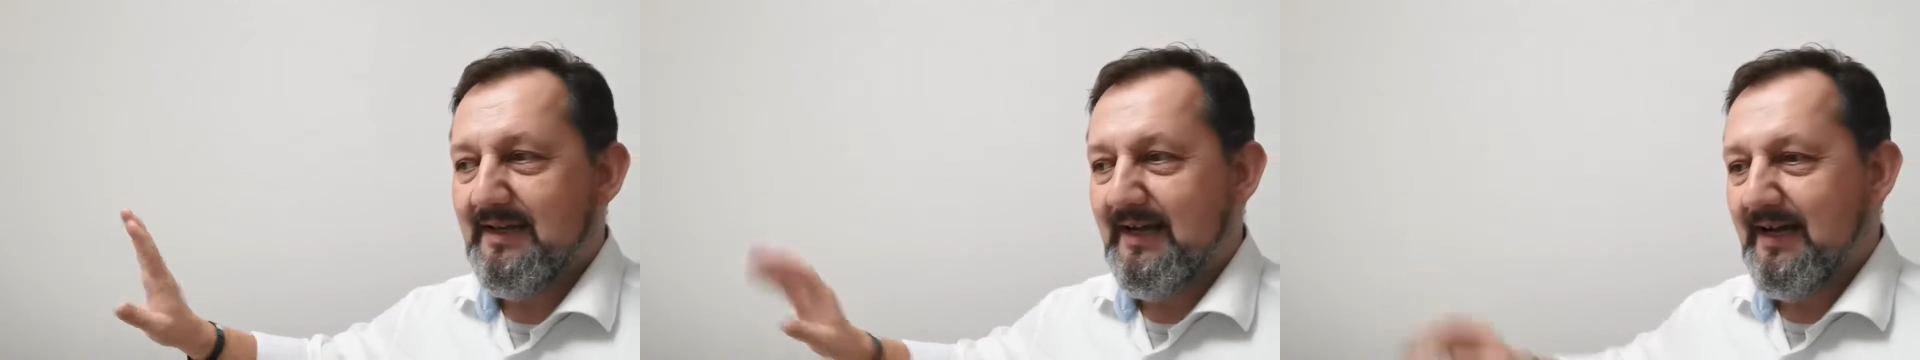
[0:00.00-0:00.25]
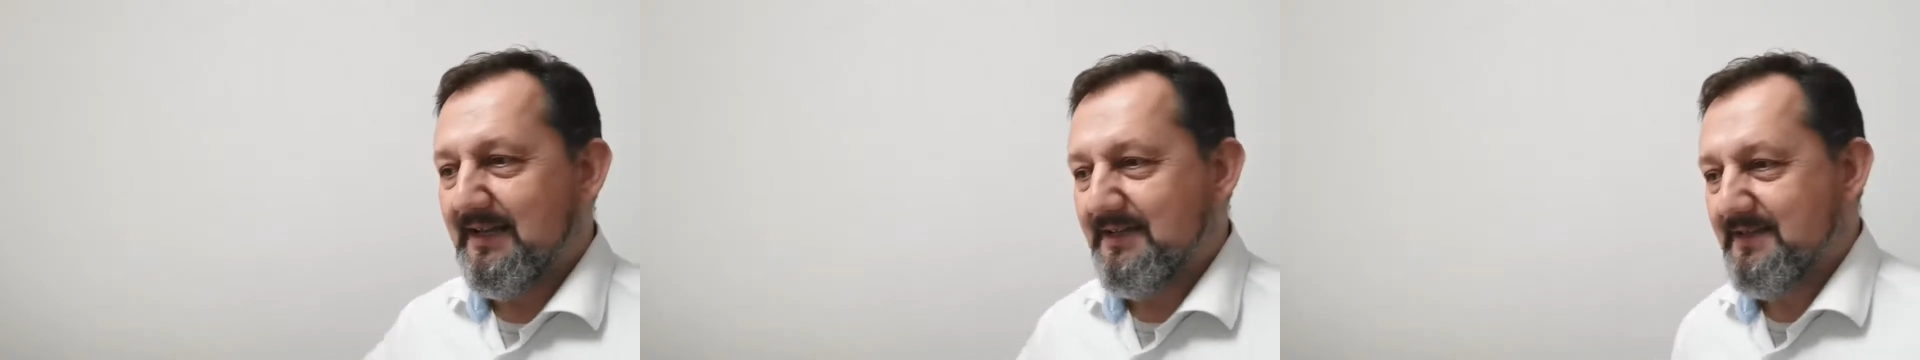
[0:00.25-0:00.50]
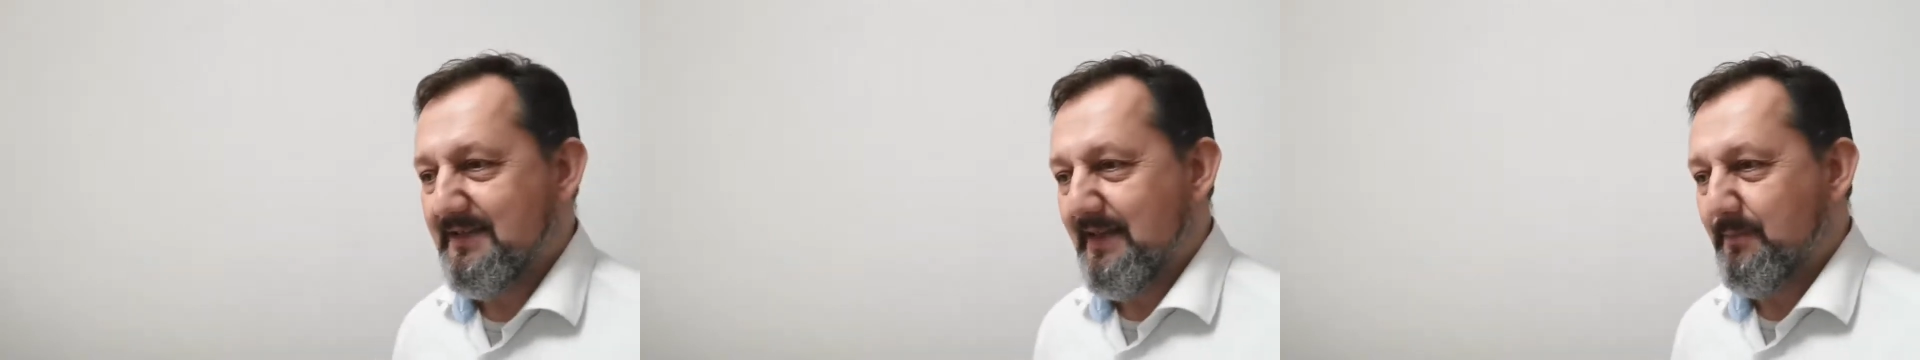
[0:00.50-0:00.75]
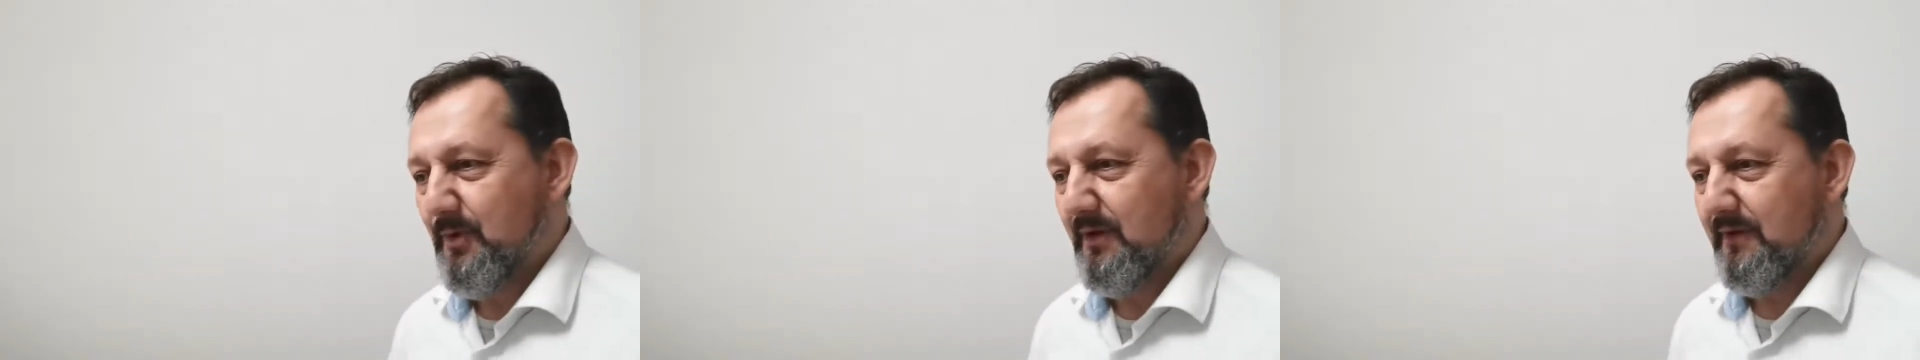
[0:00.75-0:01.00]
the
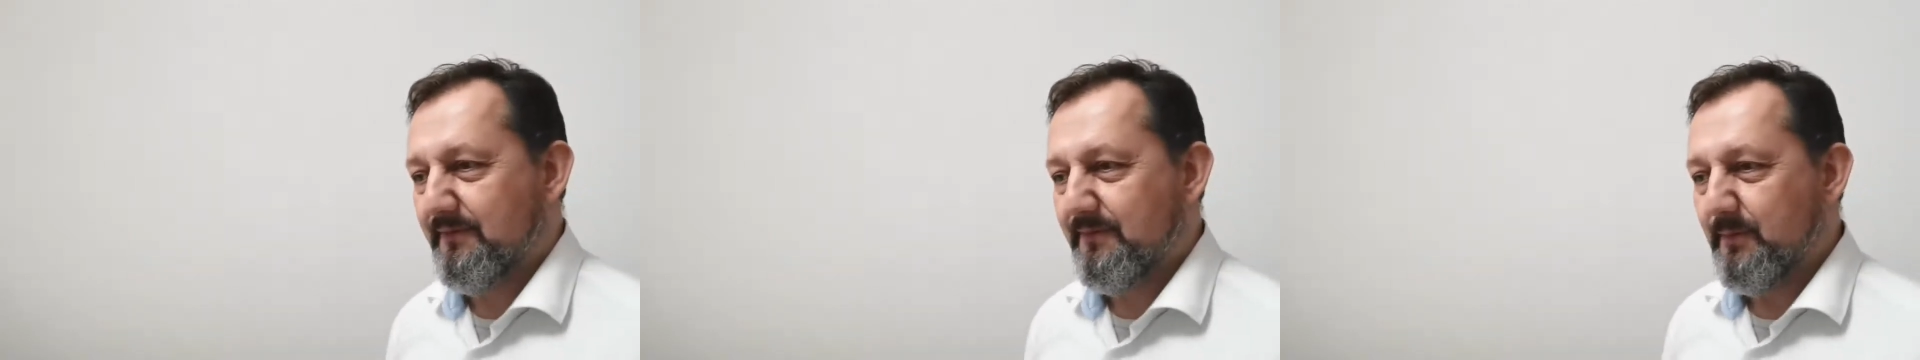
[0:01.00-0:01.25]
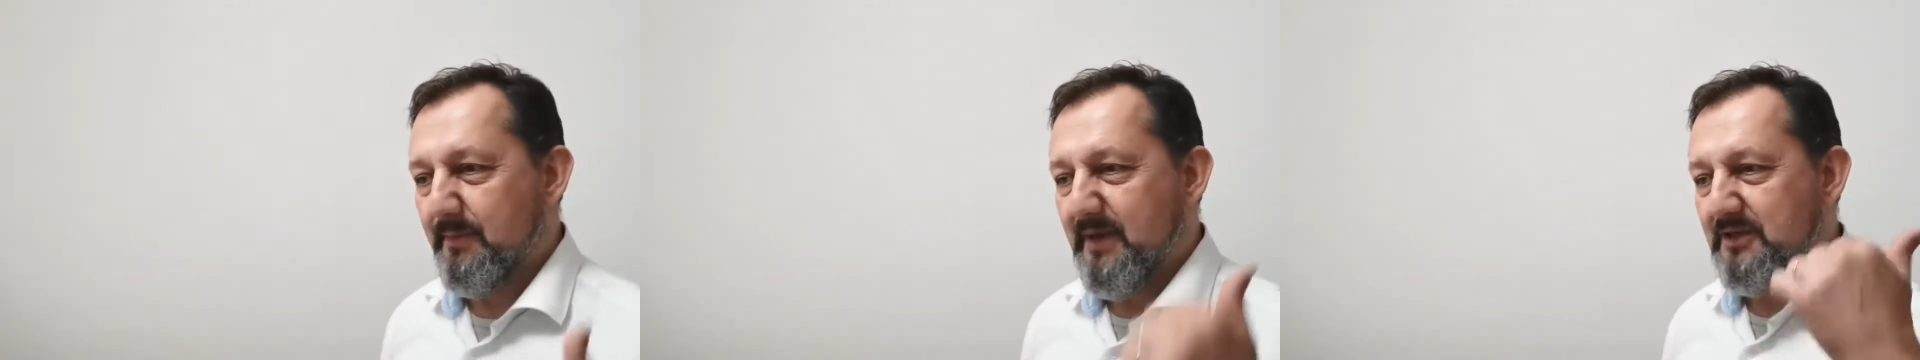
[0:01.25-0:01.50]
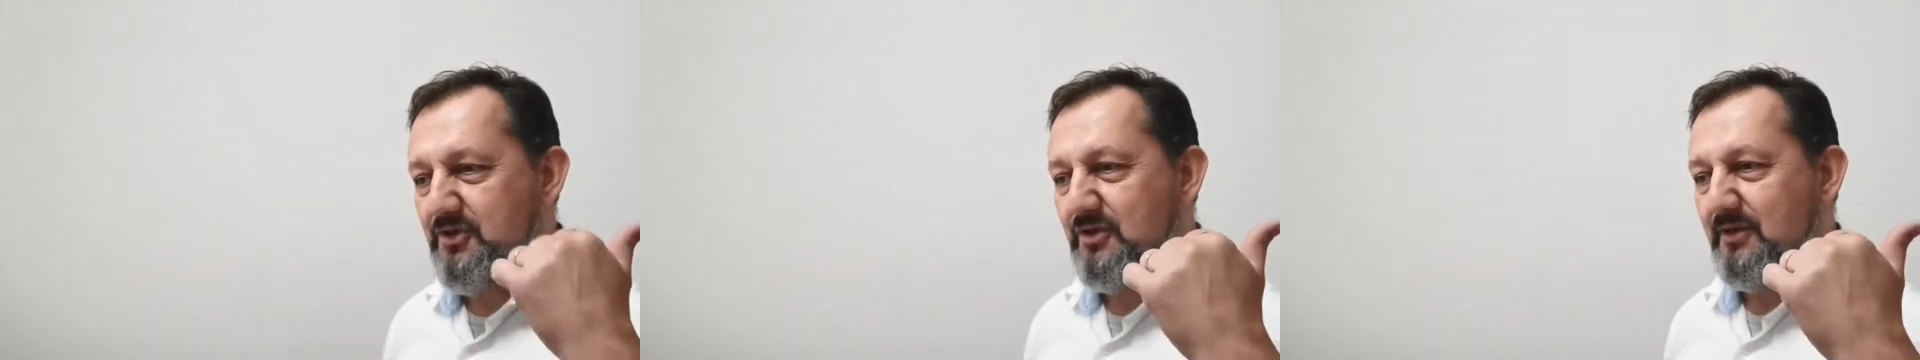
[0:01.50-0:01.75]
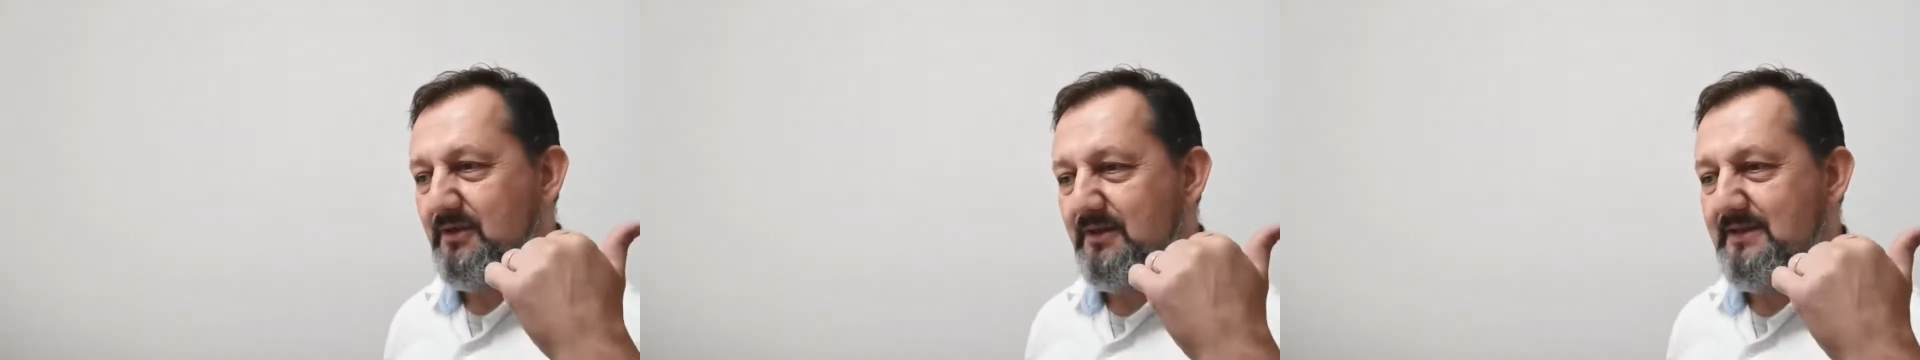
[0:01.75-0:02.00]
table of, we
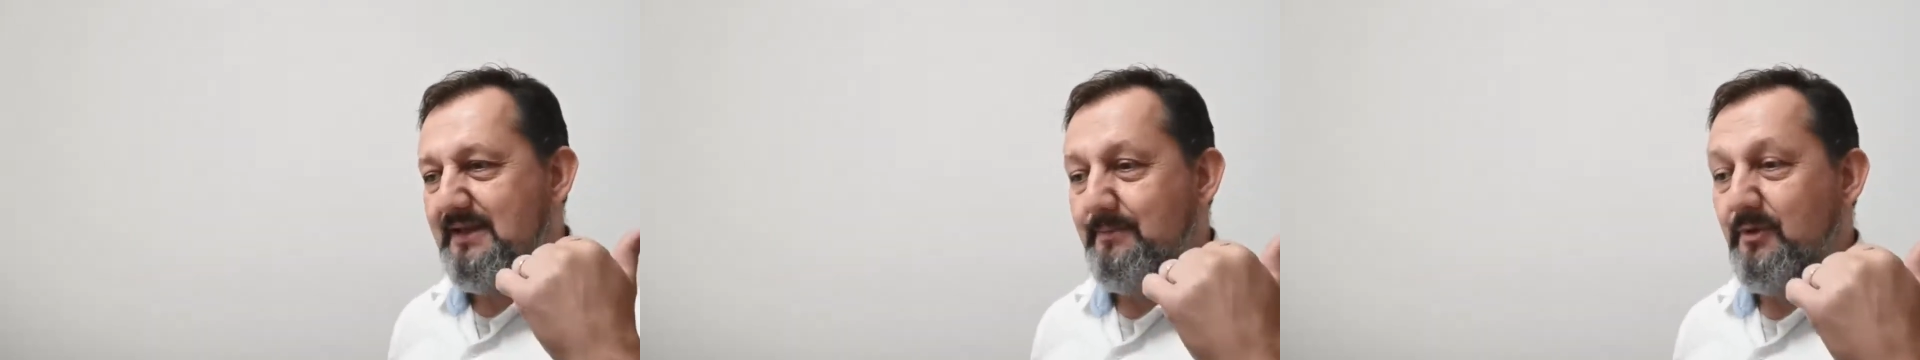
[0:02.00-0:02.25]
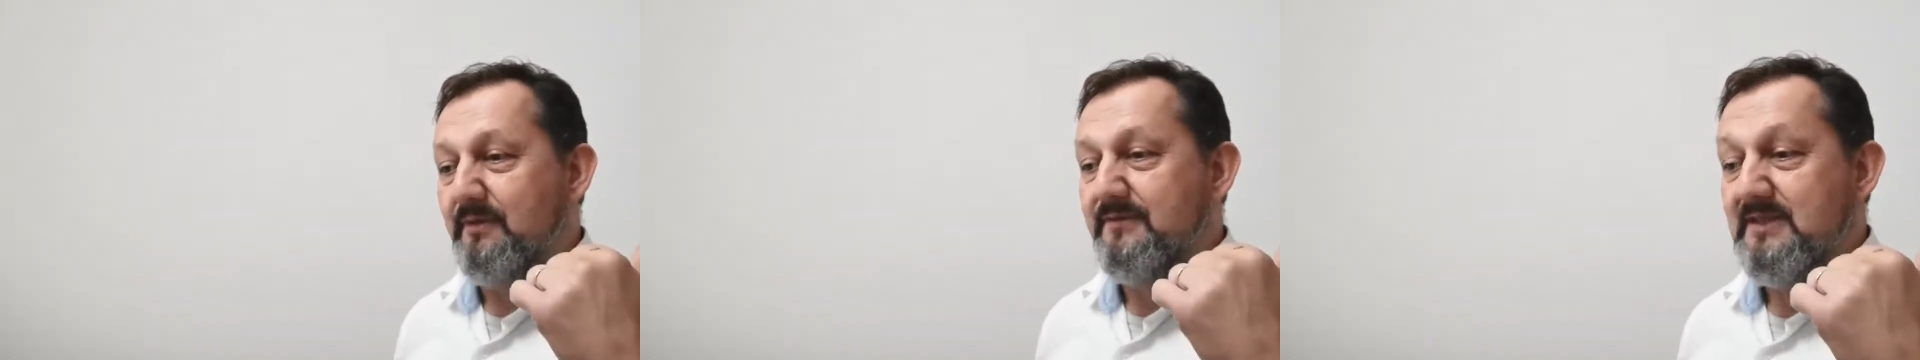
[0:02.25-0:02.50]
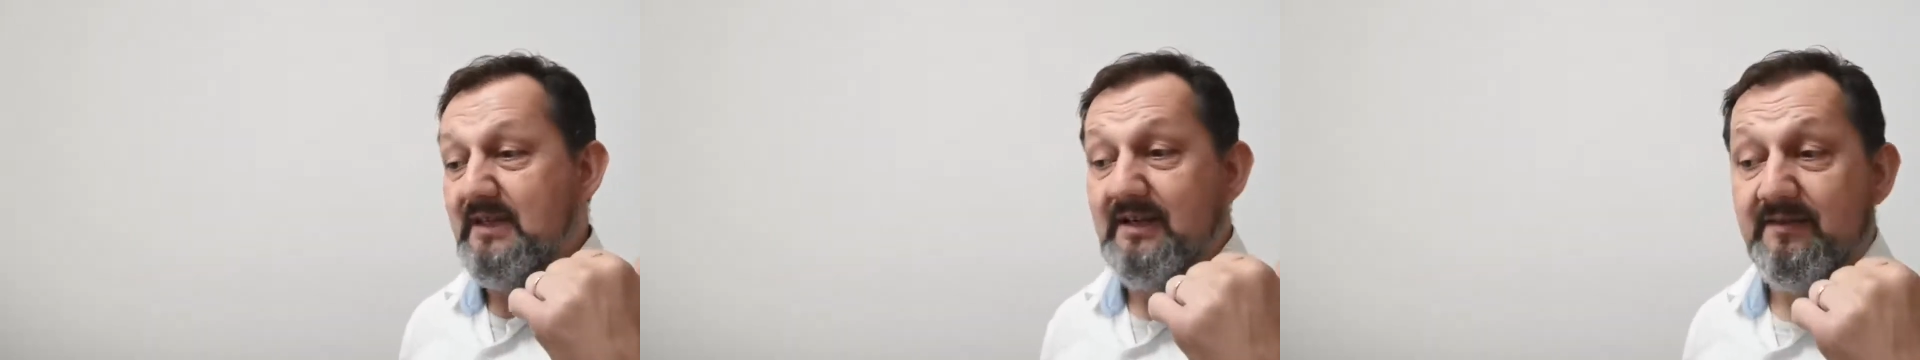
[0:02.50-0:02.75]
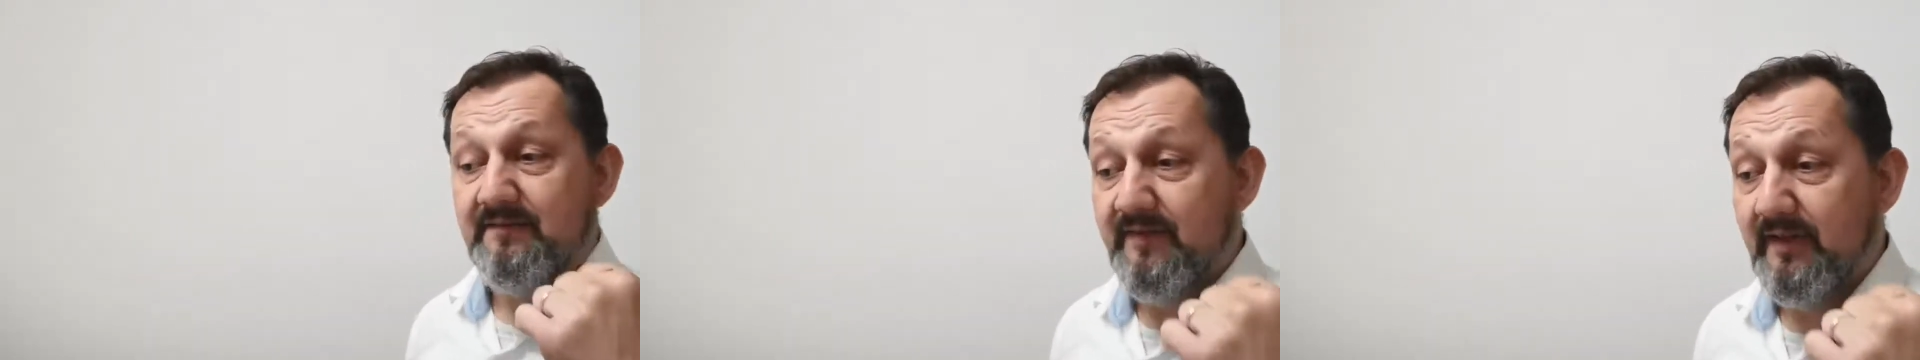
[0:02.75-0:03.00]
mentioned, the table of sin
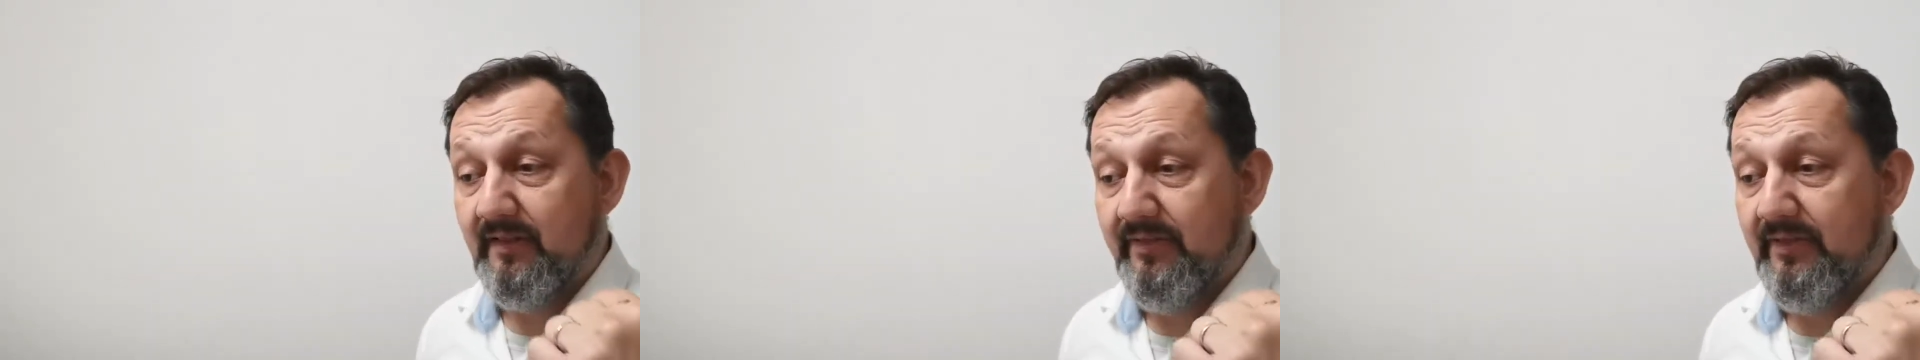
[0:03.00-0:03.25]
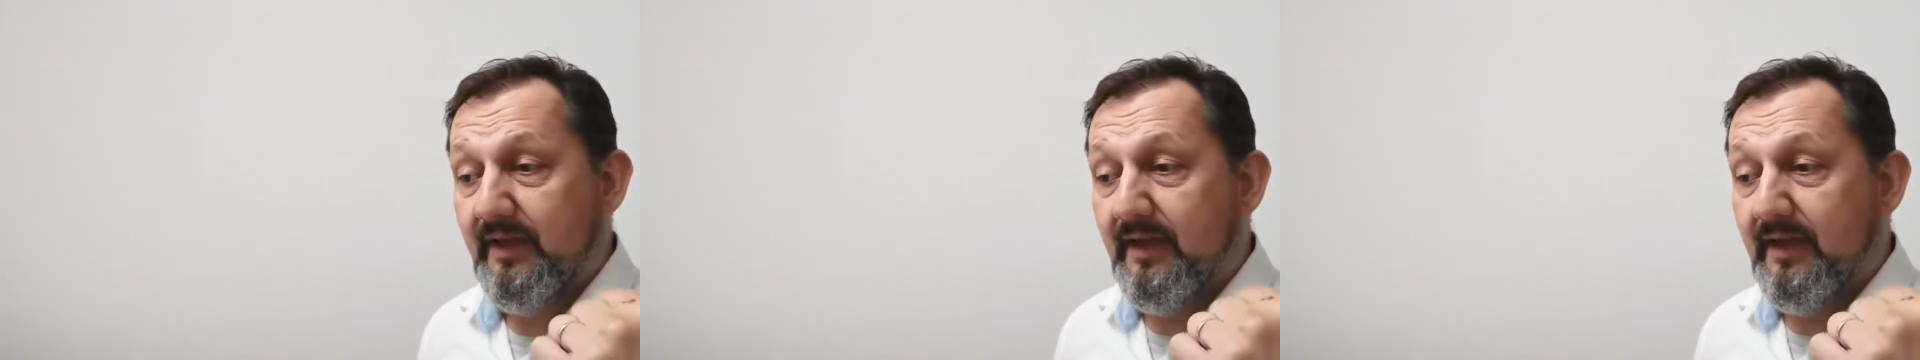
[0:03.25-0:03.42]
and filth,